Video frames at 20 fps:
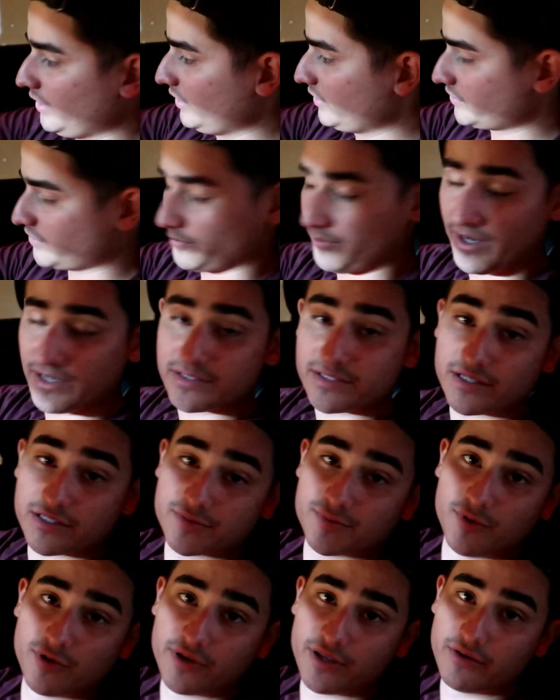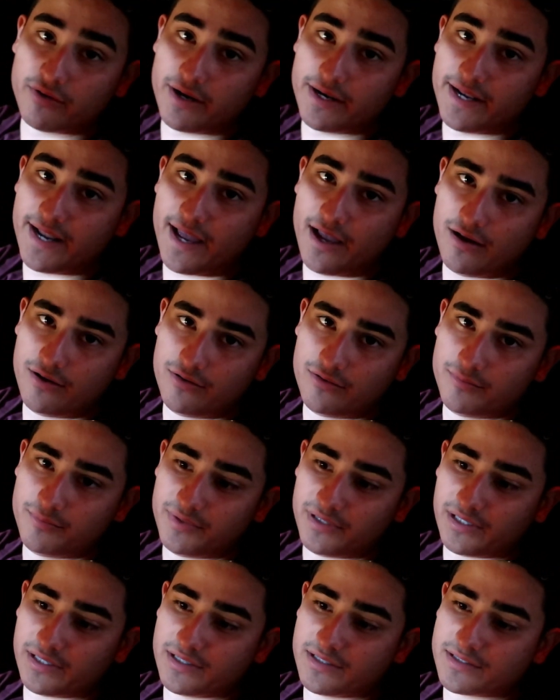So mine's not smoking right now
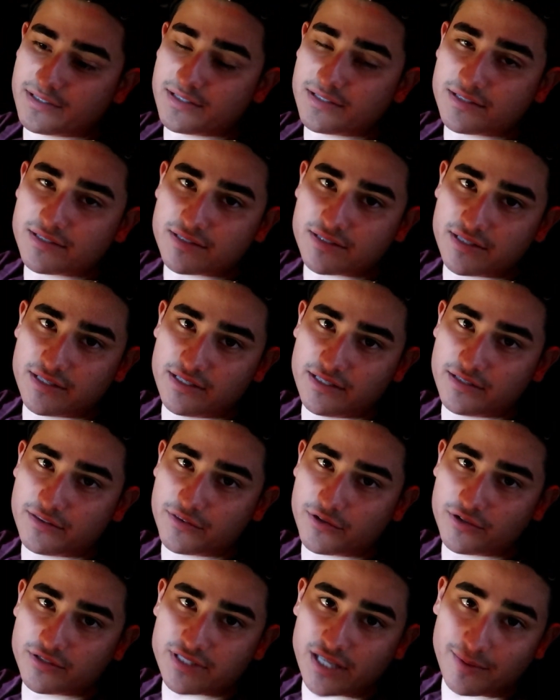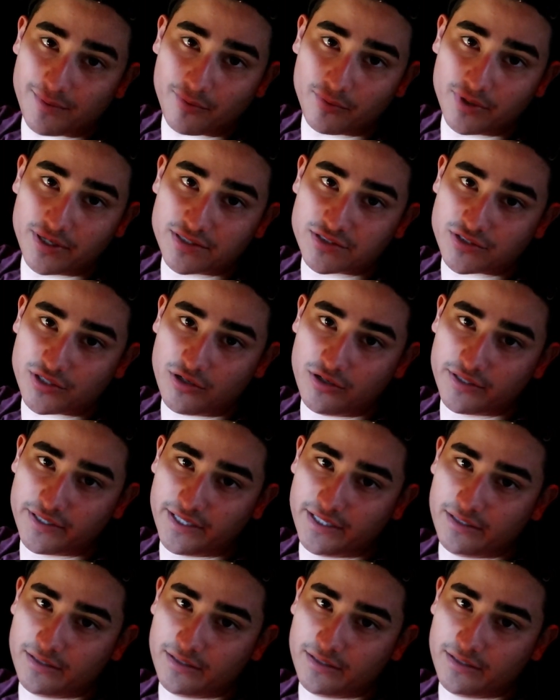because third time I'm reinstalling it.